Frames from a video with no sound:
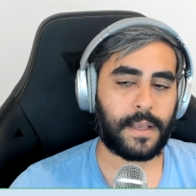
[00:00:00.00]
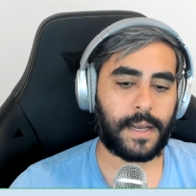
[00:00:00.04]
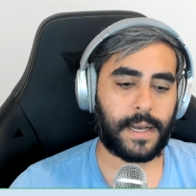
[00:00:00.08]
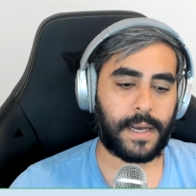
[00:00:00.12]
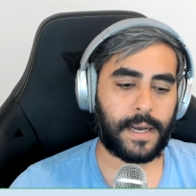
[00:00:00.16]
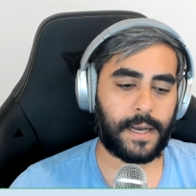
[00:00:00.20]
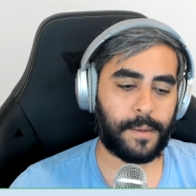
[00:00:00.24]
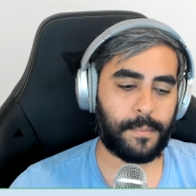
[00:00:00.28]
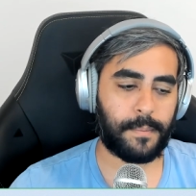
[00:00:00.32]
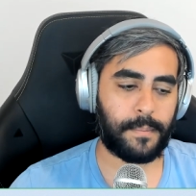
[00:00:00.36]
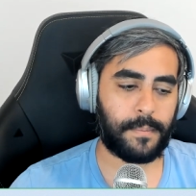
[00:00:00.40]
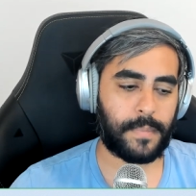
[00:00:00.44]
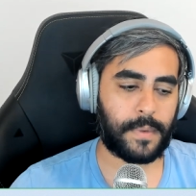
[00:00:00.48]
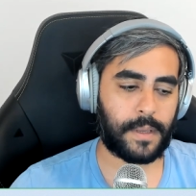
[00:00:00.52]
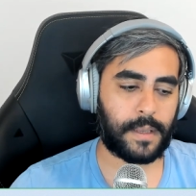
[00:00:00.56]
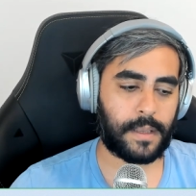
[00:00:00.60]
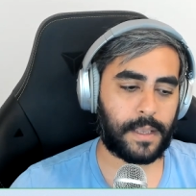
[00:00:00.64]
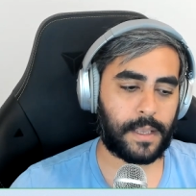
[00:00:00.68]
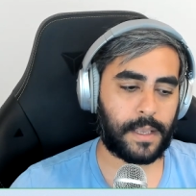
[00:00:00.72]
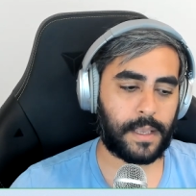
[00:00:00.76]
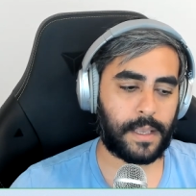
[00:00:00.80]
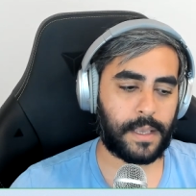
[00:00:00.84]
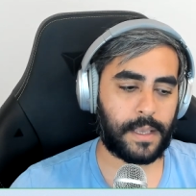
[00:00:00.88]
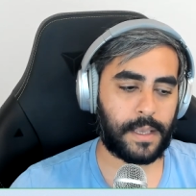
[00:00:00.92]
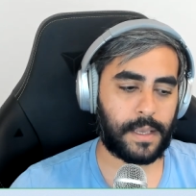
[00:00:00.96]
Um,
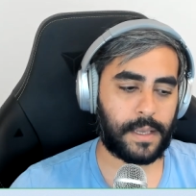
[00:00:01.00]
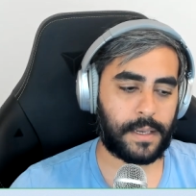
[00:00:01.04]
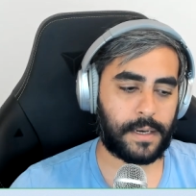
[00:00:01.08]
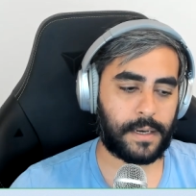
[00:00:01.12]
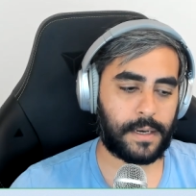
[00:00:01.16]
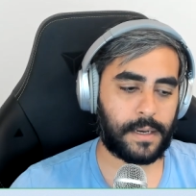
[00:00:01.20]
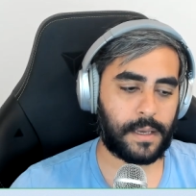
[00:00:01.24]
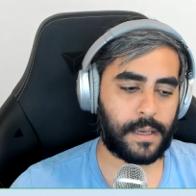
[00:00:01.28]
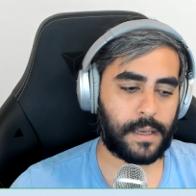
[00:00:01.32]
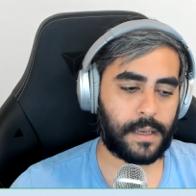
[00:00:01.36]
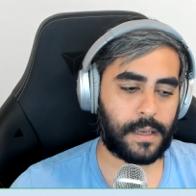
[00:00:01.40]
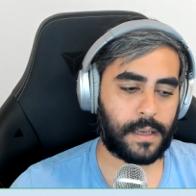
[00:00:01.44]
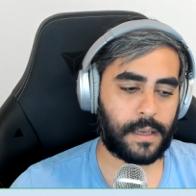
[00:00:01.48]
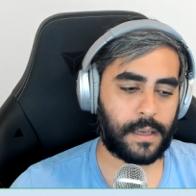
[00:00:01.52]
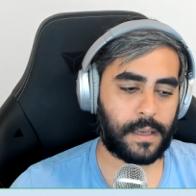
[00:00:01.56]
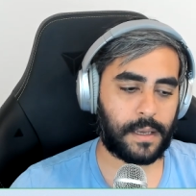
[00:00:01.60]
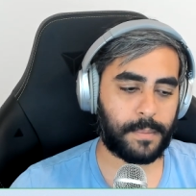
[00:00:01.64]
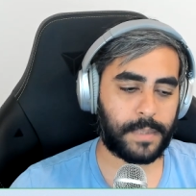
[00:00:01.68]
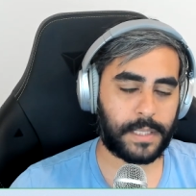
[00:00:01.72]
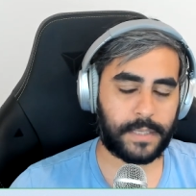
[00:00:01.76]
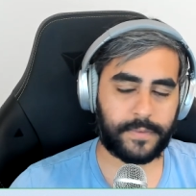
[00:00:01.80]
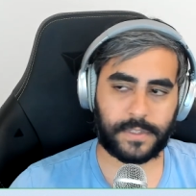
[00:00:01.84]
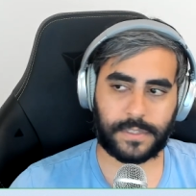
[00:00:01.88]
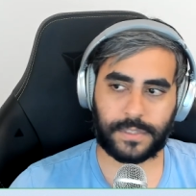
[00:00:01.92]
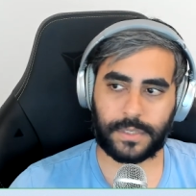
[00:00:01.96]
and I
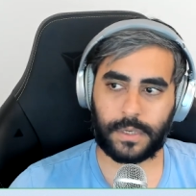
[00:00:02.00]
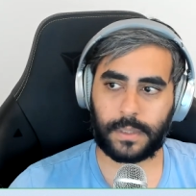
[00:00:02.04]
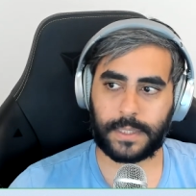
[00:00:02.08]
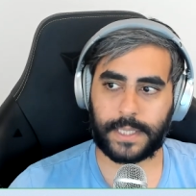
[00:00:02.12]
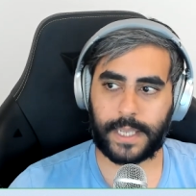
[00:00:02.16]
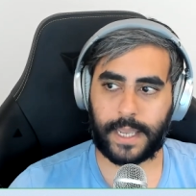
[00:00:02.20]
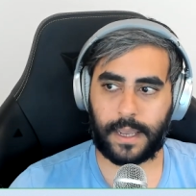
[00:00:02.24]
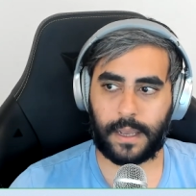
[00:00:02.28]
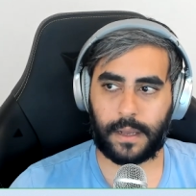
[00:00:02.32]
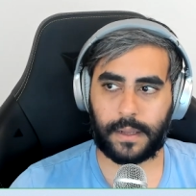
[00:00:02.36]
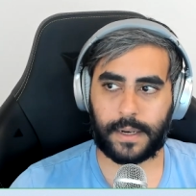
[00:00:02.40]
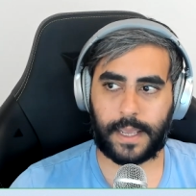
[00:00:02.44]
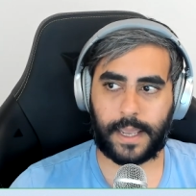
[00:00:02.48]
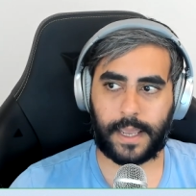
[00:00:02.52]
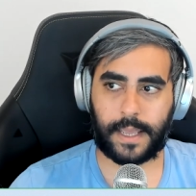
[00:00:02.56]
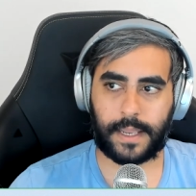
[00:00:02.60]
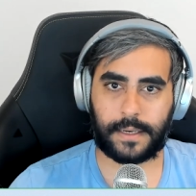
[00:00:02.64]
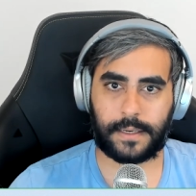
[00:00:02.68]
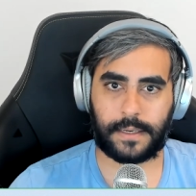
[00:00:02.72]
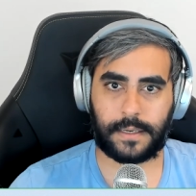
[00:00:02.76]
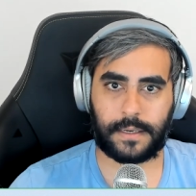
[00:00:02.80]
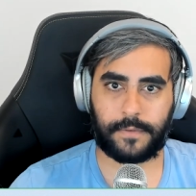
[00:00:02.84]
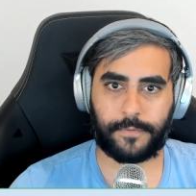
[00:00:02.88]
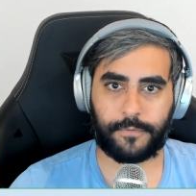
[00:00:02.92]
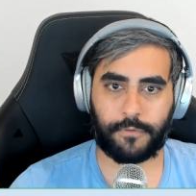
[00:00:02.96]
believe it sold out,
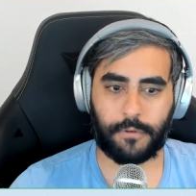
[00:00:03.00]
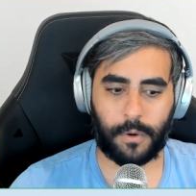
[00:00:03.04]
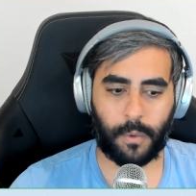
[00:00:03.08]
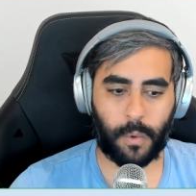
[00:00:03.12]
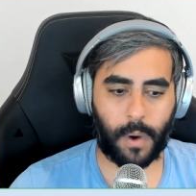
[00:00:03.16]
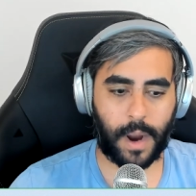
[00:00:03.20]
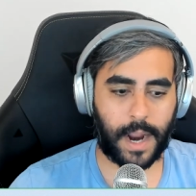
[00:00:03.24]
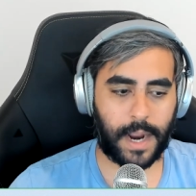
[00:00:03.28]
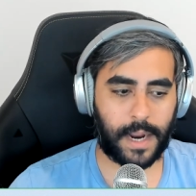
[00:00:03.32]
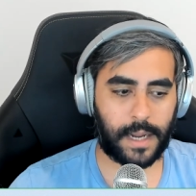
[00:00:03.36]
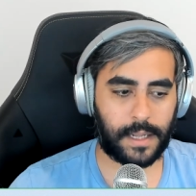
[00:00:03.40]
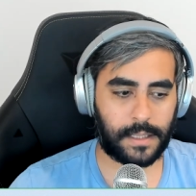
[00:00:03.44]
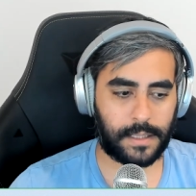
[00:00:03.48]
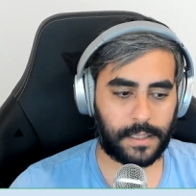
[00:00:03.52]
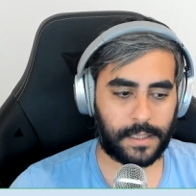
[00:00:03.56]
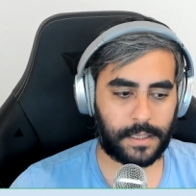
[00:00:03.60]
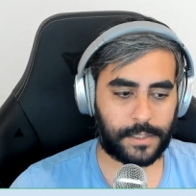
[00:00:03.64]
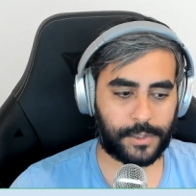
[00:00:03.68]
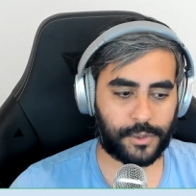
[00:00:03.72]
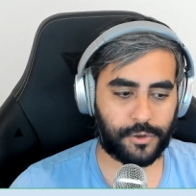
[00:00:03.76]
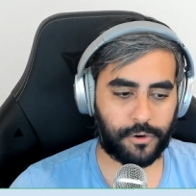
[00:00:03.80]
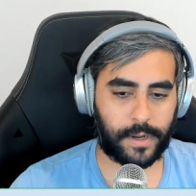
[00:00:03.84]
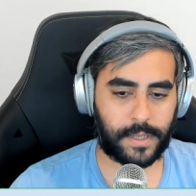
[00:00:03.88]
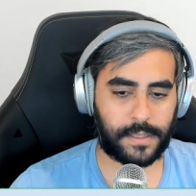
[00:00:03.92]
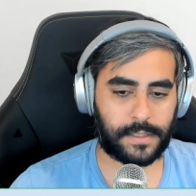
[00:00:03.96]
and for a while
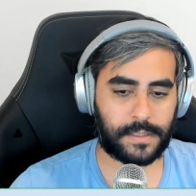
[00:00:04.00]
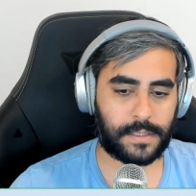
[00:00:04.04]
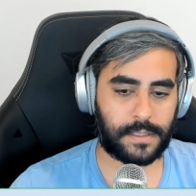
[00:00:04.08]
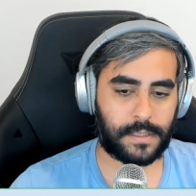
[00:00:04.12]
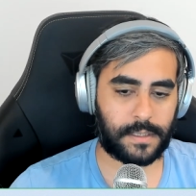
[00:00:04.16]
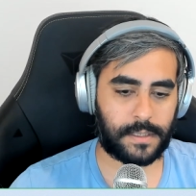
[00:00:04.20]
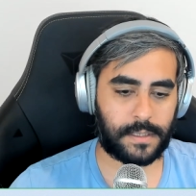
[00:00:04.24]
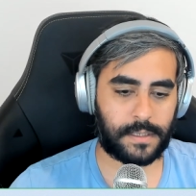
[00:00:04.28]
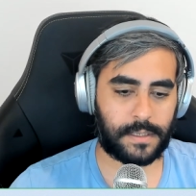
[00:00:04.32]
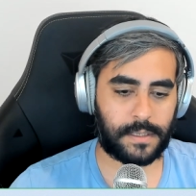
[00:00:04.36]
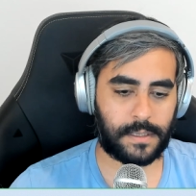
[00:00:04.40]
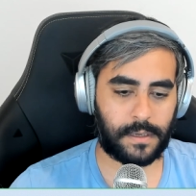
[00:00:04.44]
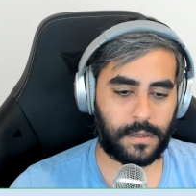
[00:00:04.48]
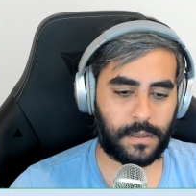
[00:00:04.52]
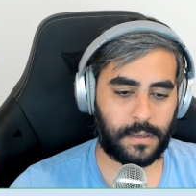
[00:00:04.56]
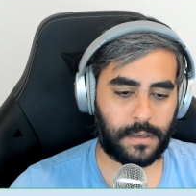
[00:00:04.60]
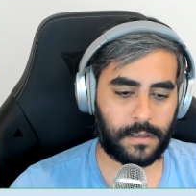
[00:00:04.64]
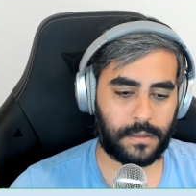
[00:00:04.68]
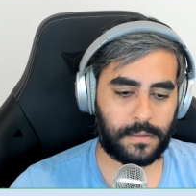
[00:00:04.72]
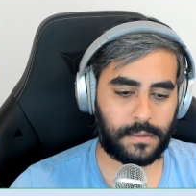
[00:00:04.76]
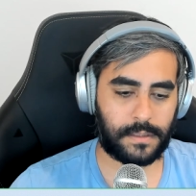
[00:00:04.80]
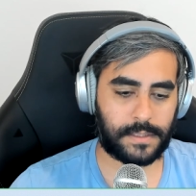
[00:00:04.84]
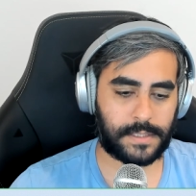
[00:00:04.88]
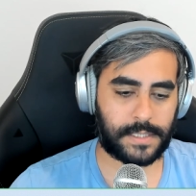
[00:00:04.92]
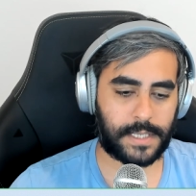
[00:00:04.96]
it trended
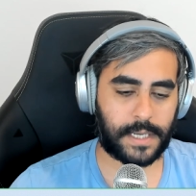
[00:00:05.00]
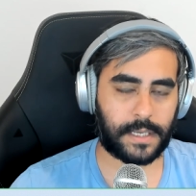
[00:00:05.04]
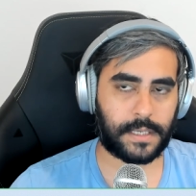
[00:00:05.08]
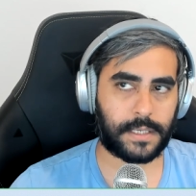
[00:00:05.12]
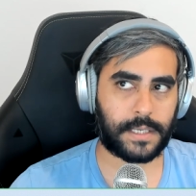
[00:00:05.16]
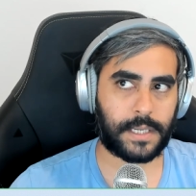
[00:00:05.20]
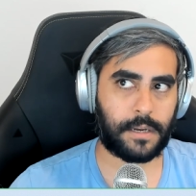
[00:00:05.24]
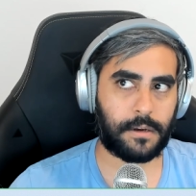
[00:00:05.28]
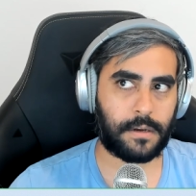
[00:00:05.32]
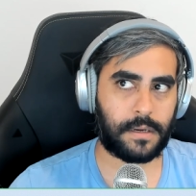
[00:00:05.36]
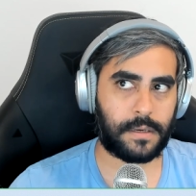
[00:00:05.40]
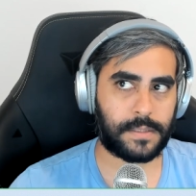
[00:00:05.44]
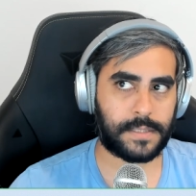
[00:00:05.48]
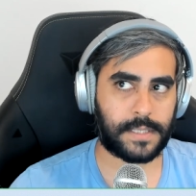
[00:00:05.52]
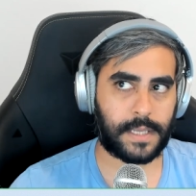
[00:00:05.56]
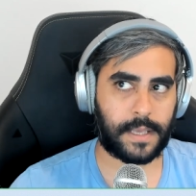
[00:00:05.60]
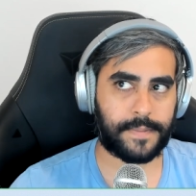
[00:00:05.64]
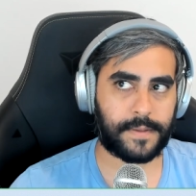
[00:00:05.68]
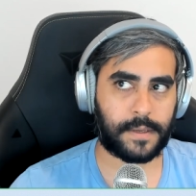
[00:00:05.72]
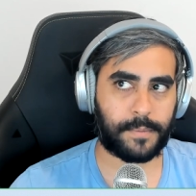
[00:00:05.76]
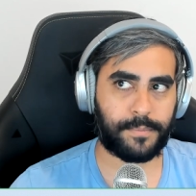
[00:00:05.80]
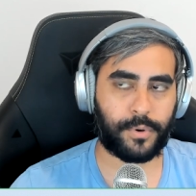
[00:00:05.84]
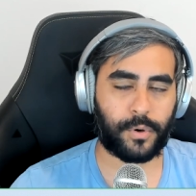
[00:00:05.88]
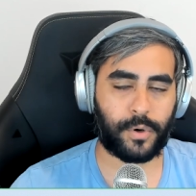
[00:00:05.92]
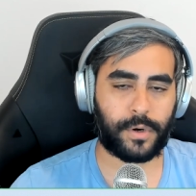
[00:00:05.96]
on secondary. It was I
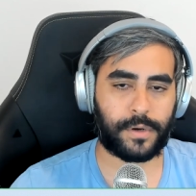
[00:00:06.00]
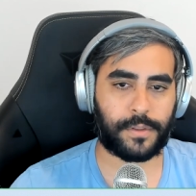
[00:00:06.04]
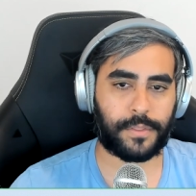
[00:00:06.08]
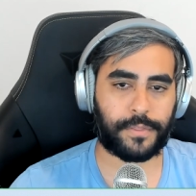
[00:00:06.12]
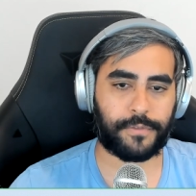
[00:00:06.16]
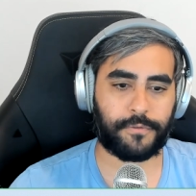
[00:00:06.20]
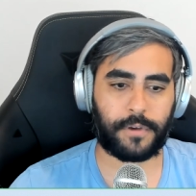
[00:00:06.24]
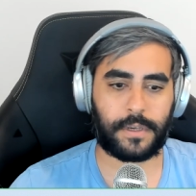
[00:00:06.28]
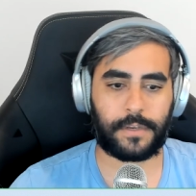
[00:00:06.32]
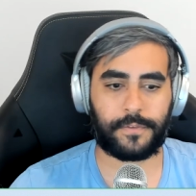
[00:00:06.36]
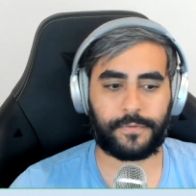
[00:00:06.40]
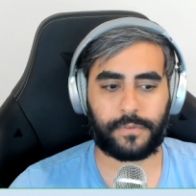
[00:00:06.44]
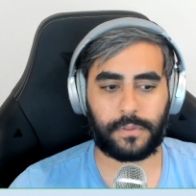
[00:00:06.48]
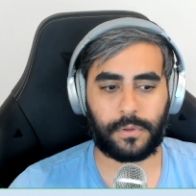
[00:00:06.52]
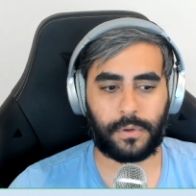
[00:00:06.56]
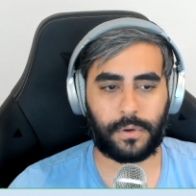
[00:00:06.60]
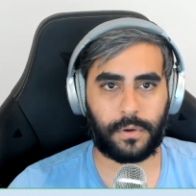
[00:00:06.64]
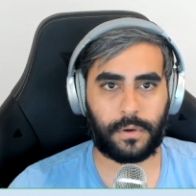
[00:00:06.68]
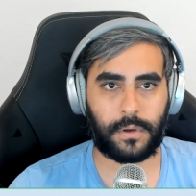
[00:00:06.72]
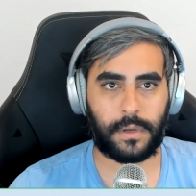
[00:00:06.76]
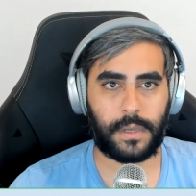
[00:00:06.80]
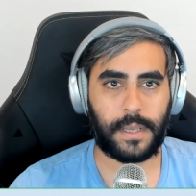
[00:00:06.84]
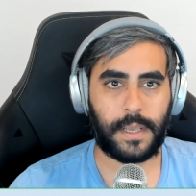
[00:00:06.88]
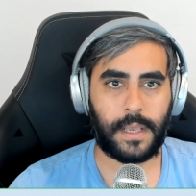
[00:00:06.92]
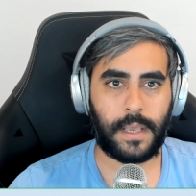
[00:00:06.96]
think 0.3
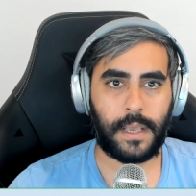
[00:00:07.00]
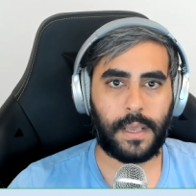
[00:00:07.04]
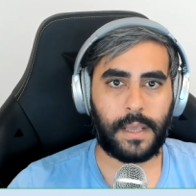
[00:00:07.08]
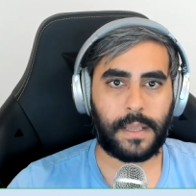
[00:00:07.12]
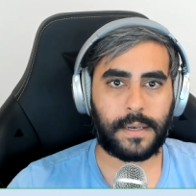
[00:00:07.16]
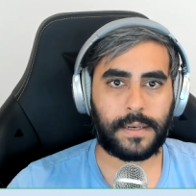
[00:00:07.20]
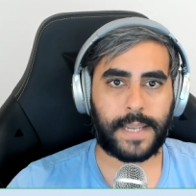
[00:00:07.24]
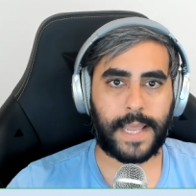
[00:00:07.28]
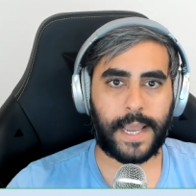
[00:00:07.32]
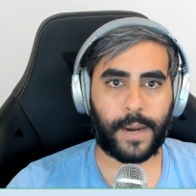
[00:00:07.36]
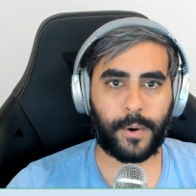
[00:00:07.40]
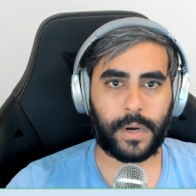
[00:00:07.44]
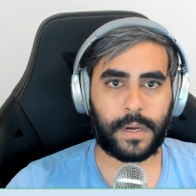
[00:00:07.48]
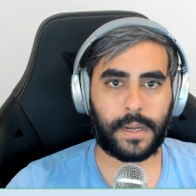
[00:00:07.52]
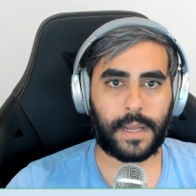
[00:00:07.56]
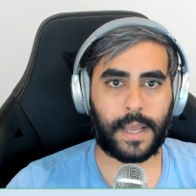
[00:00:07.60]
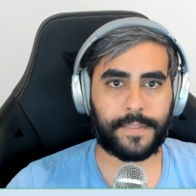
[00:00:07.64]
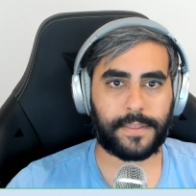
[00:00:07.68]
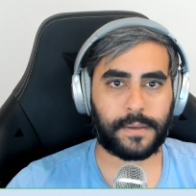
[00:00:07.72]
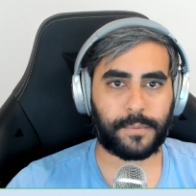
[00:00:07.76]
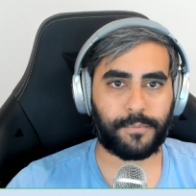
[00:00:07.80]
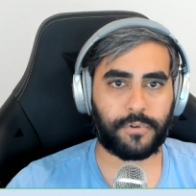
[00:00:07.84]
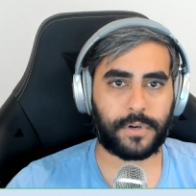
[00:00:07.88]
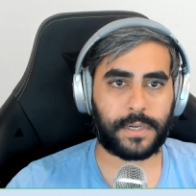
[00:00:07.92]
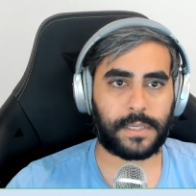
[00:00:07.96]
floor. Now we're I
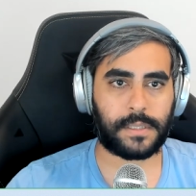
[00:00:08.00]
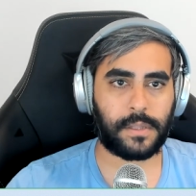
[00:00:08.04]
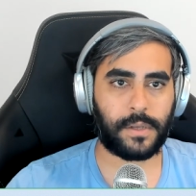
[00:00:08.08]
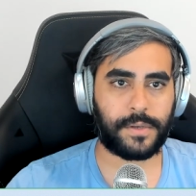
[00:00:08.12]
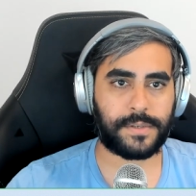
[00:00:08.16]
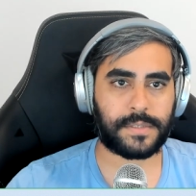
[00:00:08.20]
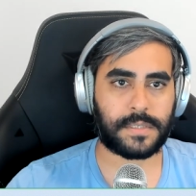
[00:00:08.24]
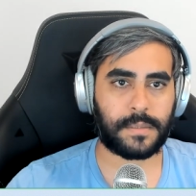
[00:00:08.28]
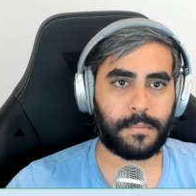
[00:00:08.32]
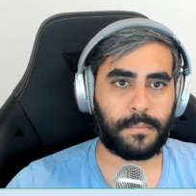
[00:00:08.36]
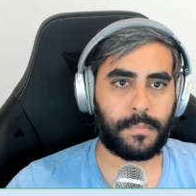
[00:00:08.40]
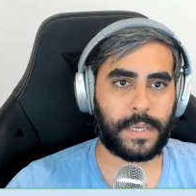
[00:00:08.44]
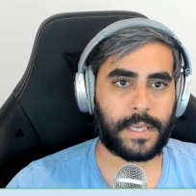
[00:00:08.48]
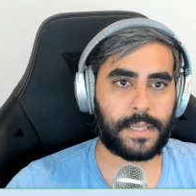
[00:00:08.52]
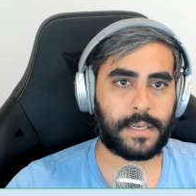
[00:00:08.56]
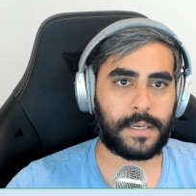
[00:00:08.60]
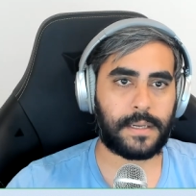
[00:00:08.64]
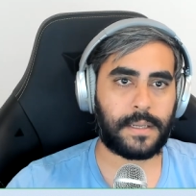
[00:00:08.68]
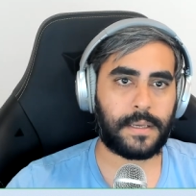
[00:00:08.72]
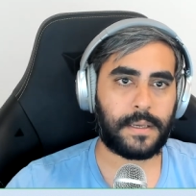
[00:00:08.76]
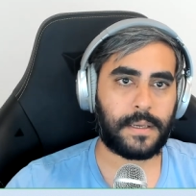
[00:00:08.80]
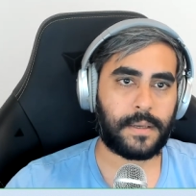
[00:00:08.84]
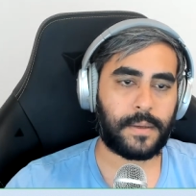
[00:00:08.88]
think pretty close to mint,